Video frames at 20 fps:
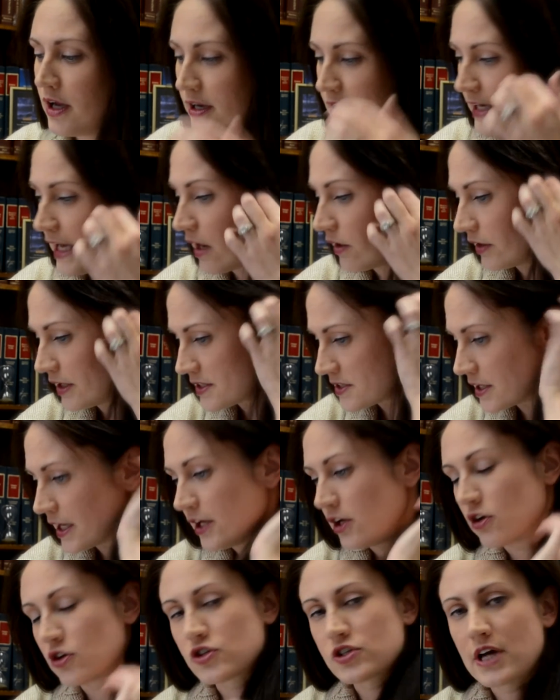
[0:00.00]
Now let's
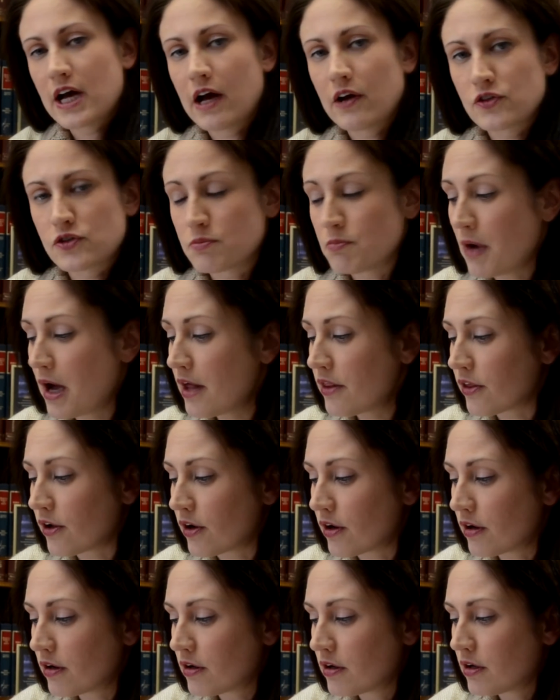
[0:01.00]
say your child's
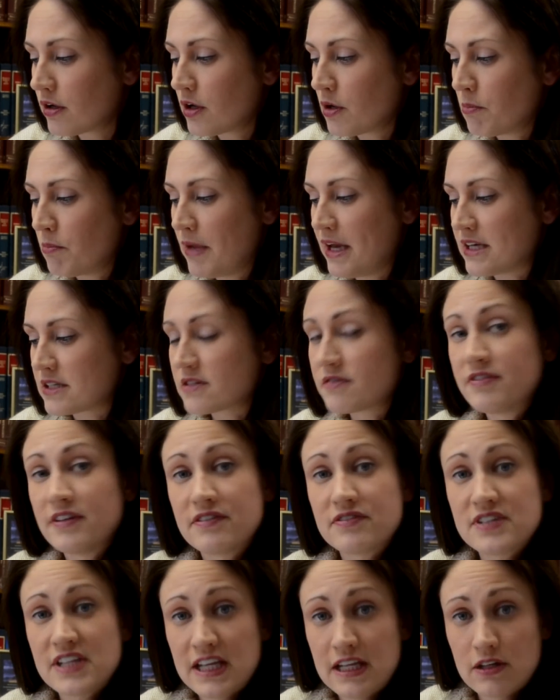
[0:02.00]
mother makes
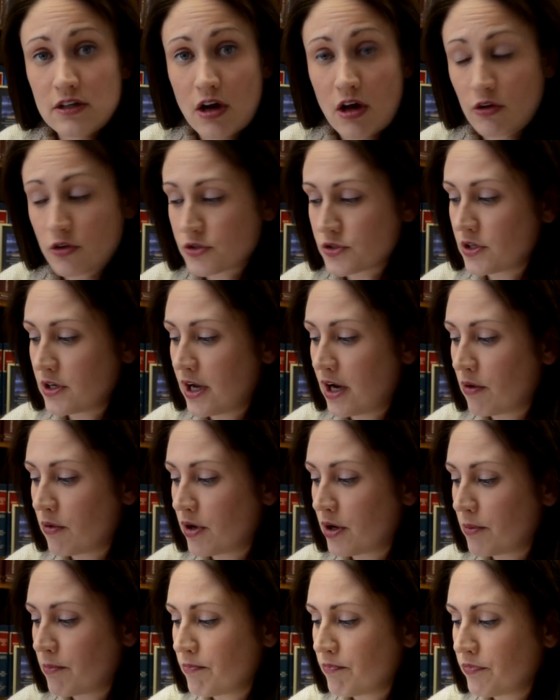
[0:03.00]
$15 an
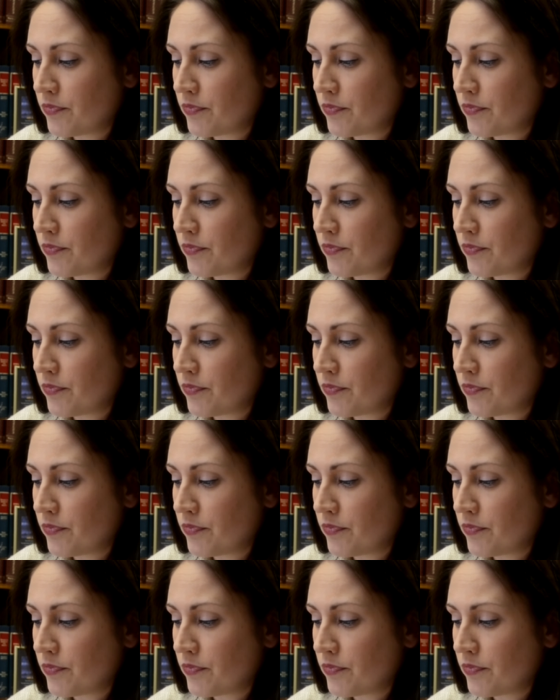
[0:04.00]
hour.